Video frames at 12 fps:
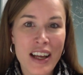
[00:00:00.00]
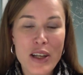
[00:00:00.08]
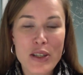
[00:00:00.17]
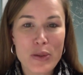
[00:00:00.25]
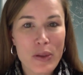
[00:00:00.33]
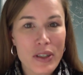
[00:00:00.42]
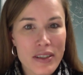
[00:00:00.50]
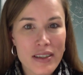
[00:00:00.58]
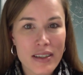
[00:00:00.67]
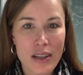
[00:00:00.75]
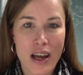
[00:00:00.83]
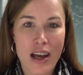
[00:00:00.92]
So this
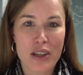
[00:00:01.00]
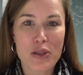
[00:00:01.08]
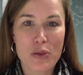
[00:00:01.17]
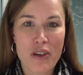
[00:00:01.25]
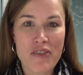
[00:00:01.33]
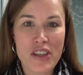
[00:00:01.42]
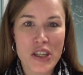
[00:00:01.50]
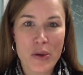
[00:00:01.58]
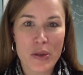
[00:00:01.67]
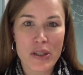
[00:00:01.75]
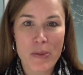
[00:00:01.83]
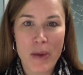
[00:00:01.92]
short video
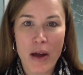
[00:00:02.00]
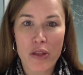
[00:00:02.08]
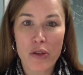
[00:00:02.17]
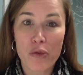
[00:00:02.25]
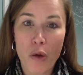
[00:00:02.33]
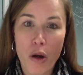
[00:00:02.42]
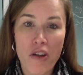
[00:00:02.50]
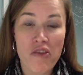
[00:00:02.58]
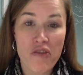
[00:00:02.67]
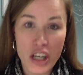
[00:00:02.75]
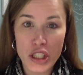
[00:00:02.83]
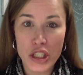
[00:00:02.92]
is about the four
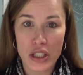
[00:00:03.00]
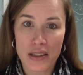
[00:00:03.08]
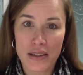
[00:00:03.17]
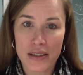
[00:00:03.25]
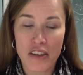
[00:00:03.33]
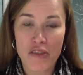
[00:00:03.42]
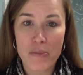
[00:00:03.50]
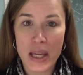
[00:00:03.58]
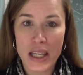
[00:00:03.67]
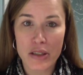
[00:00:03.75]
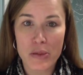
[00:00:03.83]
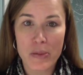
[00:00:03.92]
functions of
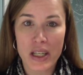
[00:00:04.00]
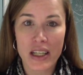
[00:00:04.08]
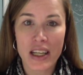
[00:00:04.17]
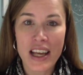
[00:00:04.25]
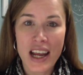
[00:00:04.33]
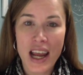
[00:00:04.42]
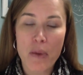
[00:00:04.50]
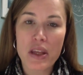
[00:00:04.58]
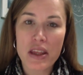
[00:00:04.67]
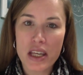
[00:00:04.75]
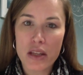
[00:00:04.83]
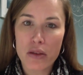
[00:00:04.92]
management, and we
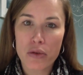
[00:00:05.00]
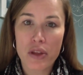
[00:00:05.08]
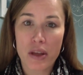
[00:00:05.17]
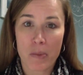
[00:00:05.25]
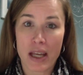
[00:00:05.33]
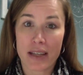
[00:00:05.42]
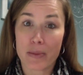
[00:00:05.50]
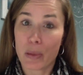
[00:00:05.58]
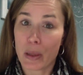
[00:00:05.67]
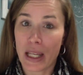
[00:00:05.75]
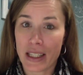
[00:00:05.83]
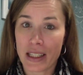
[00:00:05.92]
think through them as
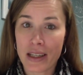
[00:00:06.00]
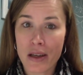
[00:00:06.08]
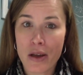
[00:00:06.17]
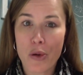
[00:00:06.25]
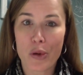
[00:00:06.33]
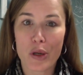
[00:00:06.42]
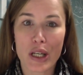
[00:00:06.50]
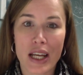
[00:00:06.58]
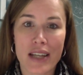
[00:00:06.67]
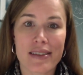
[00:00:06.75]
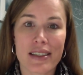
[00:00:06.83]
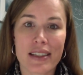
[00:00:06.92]
planning,
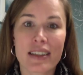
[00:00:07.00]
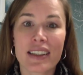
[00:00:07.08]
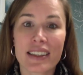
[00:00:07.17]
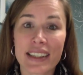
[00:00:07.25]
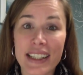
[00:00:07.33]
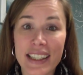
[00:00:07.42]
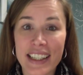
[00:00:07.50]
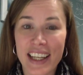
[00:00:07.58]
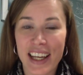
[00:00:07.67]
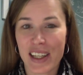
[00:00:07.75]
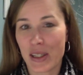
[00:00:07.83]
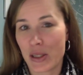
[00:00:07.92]
organizing, leading,
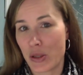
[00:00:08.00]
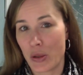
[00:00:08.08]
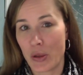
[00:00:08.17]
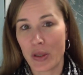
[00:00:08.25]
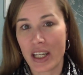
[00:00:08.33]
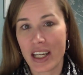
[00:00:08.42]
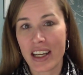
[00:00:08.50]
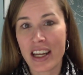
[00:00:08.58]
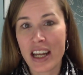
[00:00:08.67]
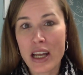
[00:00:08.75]
and controlling.